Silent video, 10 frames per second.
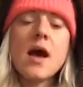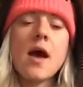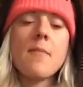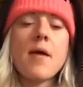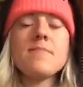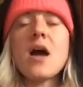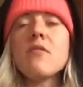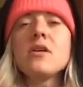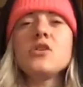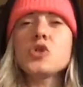I'm
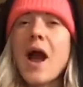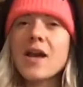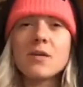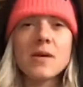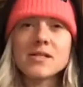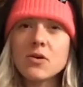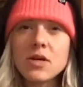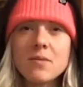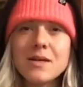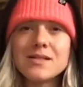not really tracking my
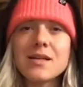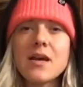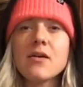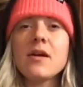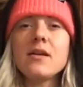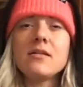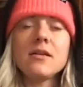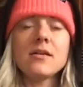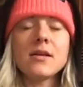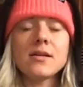sodium intake or
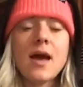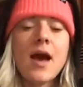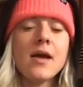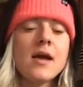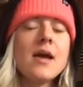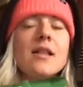anything like that.